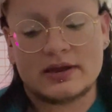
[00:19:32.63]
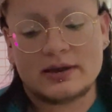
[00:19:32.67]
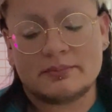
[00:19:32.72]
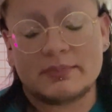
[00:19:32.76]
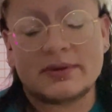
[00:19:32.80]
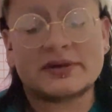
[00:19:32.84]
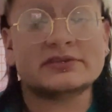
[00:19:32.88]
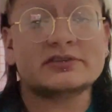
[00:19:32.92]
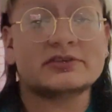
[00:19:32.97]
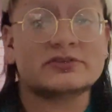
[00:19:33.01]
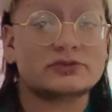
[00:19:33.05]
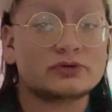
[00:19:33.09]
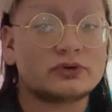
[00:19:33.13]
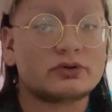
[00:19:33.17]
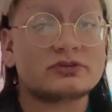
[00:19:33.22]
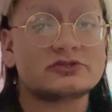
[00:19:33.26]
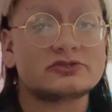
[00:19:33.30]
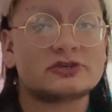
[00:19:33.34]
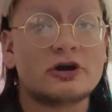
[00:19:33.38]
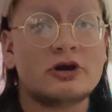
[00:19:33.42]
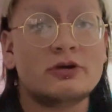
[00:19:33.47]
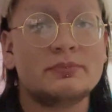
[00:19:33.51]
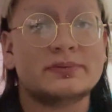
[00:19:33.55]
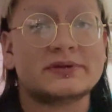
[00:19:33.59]
But the store was
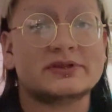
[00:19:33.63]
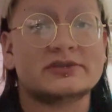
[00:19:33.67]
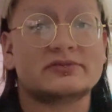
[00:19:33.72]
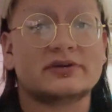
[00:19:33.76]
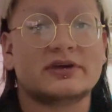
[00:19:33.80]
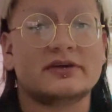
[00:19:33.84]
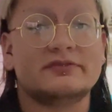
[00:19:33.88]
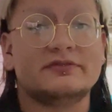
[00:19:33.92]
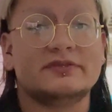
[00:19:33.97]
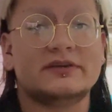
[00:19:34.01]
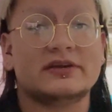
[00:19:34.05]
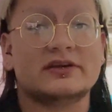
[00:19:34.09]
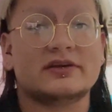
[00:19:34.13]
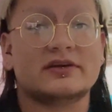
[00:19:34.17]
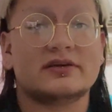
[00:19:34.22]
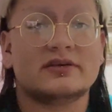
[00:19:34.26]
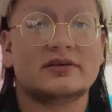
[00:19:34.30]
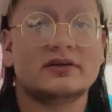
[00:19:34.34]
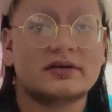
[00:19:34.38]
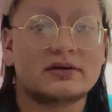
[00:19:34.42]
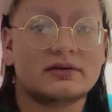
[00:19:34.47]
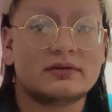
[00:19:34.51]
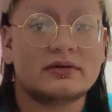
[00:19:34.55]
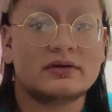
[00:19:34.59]
open, so I
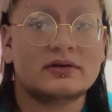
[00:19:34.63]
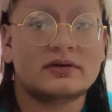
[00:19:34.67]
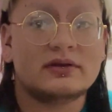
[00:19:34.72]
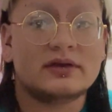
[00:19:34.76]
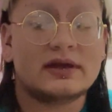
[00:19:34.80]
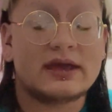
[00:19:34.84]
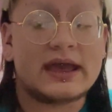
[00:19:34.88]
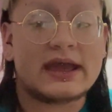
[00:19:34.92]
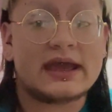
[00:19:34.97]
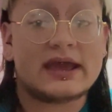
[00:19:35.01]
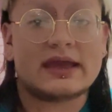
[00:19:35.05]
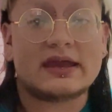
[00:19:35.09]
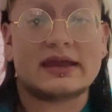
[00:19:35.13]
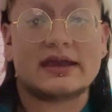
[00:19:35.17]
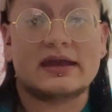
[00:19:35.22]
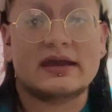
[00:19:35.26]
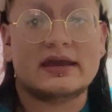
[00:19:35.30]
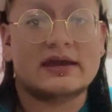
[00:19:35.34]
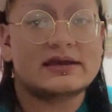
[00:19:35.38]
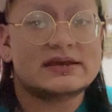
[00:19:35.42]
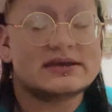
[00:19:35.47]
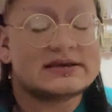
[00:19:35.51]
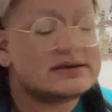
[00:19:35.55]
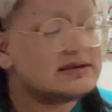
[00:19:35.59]
figured, hey,
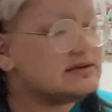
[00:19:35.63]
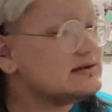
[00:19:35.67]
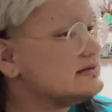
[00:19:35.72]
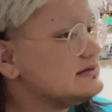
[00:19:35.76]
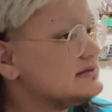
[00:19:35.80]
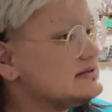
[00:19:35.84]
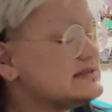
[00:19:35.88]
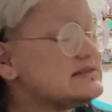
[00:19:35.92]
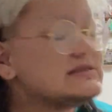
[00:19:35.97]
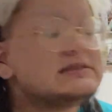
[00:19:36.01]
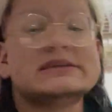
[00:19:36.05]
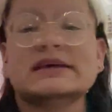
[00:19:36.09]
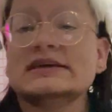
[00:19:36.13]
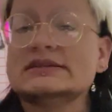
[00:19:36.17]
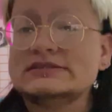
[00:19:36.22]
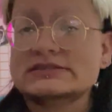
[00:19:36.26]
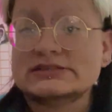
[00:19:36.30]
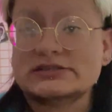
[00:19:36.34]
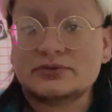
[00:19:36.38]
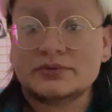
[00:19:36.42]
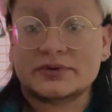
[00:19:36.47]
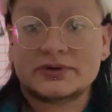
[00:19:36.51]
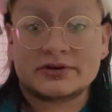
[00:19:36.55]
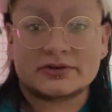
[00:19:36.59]
since
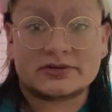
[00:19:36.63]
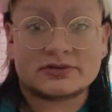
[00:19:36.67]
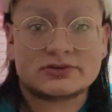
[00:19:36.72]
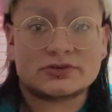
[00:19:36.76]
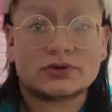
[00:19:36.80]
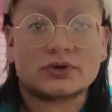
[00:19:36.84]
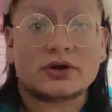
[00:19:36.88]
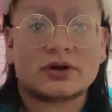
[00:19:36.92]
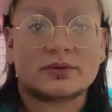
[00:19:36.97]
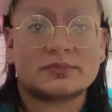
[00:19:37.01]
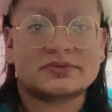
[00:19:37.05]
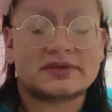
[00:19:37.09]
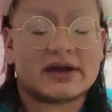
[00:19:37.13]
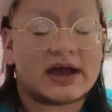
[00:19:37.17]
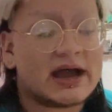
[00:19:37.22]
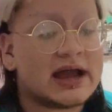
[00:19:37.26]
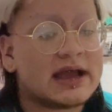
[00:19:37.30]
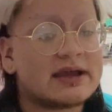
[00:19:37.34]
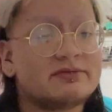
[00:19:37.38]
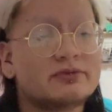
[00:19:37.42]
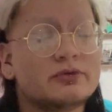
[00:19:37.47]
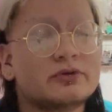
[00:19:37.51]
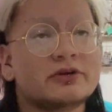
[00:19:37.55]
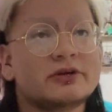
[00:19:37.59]
the winter storms,
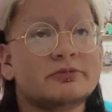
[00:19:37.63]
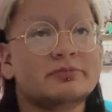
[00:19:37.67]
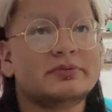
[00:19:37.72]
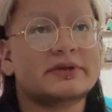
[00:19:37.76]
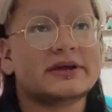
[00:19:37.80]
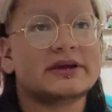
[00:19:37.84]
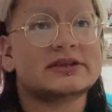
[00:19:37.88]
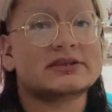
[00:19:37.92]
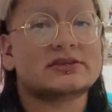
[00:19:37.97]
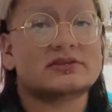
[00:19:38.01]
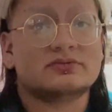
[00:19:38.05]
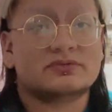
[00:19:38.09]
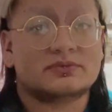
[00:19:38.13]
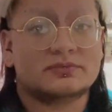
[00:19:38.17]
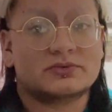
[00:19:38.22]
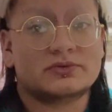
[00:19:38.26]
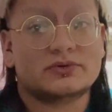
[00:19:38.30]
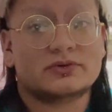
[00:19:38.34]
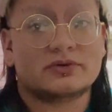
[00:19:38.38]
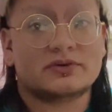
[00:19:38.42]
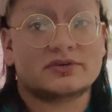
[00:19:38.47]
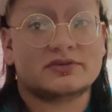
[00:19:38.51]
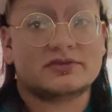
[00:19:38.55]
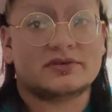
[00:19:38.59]
I've ordered plants from
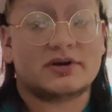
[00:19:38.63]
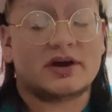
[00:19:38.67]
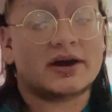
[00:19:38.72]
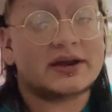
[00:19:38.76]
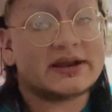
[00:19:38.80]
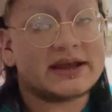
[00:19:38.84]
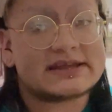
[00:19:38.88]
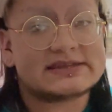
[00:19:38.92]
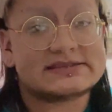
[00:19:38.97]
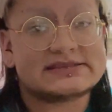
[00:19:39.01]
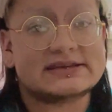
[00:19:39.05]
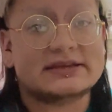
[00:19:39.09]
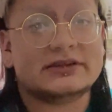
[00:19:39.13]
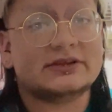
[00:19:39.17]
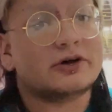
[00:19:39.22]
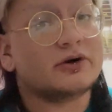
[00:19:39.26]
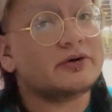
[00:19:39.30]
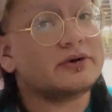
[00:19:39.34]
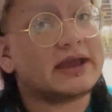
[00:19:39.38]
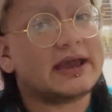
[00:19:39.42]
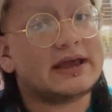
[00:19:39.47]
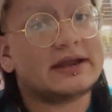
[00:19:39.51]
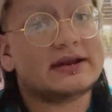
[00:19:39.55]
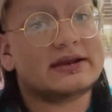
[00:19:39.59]
stores on Etsy
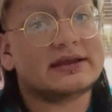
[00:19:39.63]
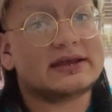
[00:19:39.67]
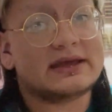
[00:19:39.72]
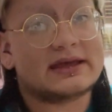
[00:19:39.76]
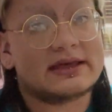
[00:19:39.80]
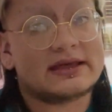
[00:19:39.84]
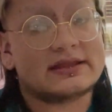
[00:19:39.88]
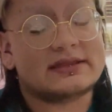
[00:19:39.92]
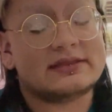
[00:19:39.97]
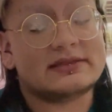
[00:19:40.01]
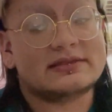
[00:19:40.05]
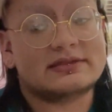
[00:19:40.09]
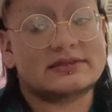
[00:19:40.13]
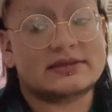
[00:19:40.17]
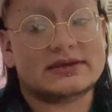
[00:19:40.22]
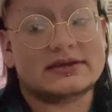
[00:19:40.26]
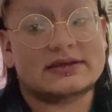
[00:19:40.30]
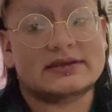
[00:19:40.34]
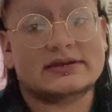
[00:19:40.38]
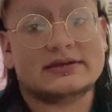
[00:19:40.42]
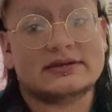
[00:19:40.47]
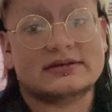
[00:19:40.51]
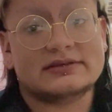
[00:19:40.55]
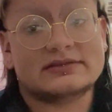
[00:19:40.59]
located in
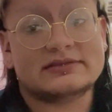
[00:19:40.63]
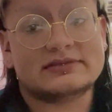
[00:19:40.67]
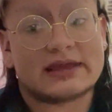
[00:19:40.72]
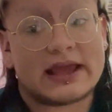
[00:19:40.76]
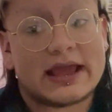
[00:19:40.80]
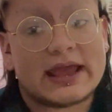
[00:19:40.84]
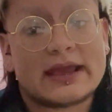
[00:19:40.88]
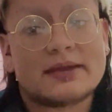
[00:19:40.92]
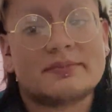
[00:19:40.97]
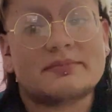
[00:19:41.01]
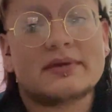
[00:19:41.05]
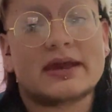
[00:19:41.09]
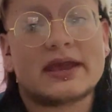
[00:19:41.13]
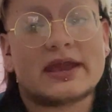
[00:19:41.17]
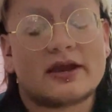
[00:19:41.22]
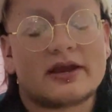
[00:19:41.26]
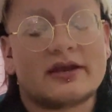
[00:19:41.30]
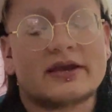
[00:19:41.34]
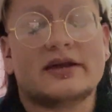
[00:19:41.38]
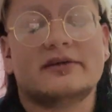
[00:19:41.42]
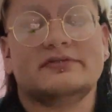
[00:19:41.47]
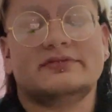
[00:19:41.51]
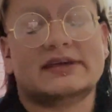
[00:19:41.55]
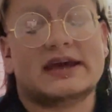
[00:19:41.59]
the same
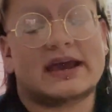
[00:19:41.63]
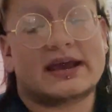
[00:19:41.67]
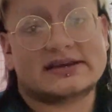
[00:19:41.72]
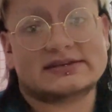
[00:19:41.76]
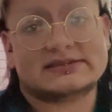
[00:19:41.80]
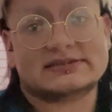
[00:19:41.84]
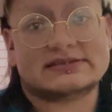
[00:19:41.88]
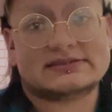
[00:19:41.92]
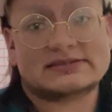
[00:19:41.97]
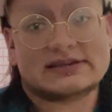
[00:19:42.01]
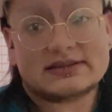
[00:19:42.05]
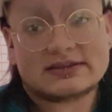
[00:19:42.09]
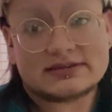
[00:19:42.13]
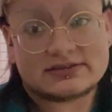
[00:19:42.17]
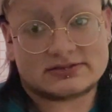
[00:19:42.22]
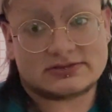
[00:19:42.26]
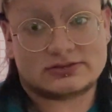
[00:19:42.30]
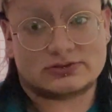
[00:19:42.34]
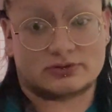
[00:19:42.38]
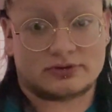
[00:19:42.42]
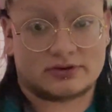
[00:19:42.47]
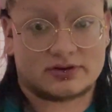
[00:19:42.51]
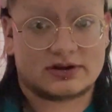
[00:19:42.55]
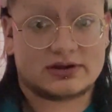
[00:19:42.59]
area of Texas that this
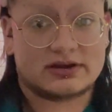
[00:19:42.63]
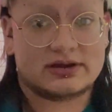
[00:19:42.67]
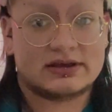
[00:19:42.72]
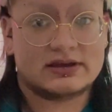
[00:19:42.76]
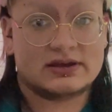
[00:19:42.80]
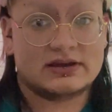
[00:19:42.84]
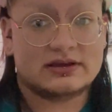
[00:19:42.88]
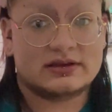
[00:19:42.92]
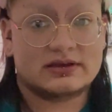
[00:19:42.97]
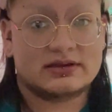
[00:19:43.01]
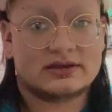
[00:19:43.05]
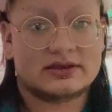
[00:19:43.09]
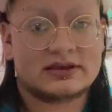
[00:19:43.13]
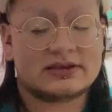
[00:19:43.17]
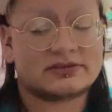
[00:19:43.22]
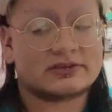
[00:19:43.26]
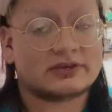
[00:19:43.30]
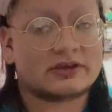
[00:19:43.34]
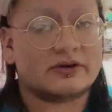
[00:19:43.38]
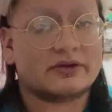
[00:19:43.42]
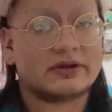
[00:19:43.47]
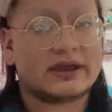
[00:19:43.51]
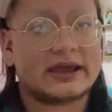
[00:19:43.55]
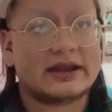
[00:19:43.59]
store is
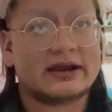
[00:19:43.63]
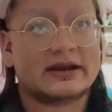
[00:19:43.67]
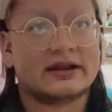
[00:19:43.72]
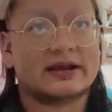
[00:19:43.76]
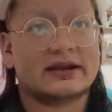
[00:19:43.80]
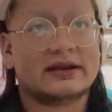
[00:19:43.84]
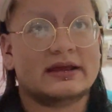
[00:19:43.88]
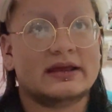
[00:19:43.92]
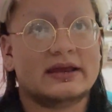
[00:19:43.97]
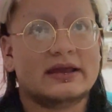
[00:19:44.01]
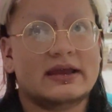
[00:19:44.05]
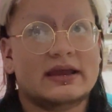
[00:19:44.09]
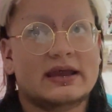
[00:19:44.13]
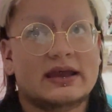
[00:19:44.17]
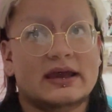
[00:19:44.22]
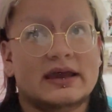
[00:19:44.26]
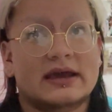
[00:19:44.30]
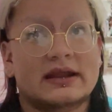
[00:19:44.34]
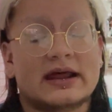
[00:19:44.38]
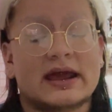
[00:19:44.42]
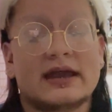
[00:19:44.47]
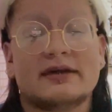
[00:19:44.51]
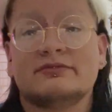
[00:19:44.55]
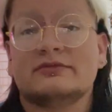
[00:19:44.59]
located in.
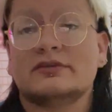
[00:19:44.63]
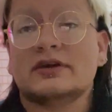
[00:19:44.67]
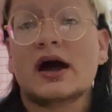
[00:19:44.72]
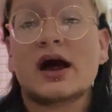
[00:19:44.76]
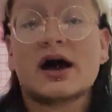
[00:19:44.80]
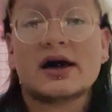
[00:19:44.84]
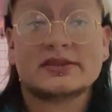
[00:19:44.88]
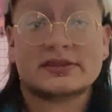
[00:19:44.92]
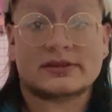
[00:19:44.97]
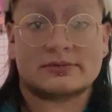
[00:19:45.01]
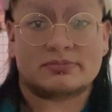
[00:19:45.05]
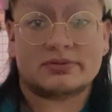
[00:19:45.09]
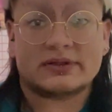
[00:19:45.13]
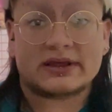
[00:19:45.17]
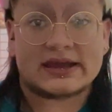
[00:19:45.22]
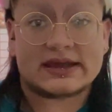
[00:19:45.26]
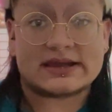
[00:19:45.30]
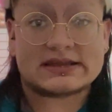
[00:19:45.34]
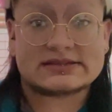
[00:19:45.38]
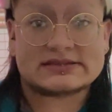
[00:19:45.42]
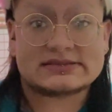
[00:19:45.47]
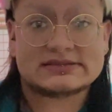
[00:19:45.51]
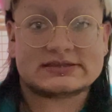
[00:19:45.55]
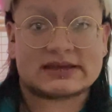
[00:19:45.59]
And I've gotten the
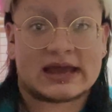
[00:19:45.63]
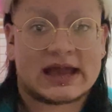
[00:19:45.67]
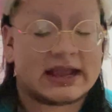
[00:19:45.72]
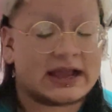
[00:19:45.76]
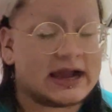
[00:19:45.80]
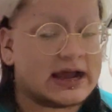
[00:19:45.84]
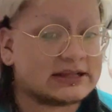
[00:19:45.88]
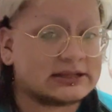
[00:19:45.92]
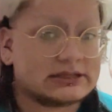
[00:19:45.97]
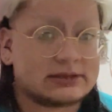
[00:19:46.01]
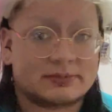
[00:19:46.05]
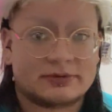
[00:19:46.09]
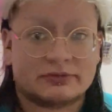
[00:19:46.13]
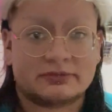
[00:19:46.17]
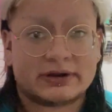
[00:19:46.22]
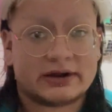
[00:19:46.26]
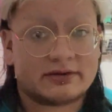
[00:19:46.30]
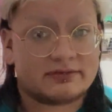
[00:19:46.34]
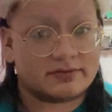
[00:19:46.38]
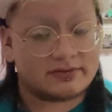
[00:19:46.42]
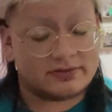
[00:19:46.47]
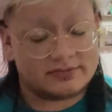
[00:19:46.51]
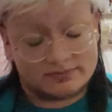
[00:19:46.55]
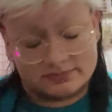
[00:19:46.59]
plants. I got them in
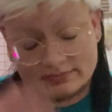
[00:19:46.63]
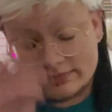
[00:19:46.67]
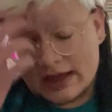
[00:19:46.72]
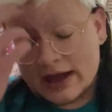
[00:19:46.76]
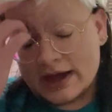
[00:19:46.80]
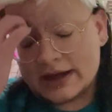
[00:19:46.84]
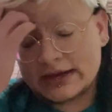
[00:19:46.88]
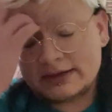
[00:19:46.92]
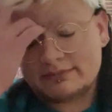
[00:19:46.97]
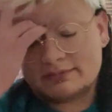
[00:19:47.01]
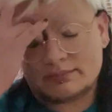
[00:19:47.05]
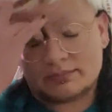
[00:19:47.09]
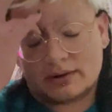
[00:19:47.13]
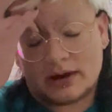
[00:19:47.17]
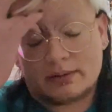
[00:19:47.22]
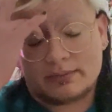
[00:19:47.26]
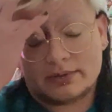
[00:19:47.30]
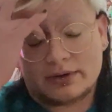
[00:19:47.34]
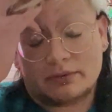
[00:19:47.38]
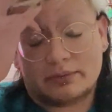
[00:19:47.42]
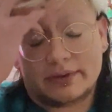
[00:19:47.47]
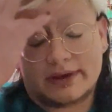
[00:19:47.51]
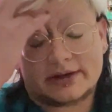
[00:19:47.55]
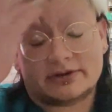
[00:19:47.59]
whatever, not even
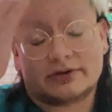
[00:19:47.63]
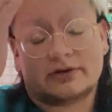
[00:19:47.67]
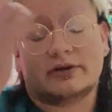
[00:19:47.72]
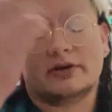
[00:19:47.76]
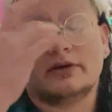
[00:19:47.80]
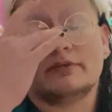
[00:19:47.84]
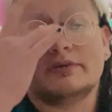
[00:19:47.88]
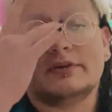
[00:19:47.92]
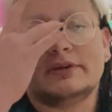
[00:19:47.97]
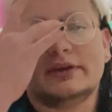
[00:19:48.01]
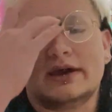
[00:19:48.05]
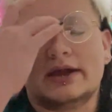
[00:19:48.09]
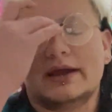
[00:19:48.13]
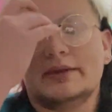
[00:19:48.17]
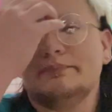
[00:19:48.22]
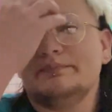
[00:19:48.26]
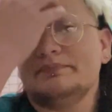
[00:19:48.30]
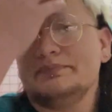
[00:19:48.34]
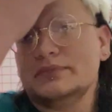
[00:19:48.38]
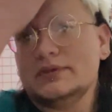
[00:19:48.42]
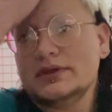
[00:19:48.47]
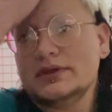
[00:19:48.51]
probably a week turnover time.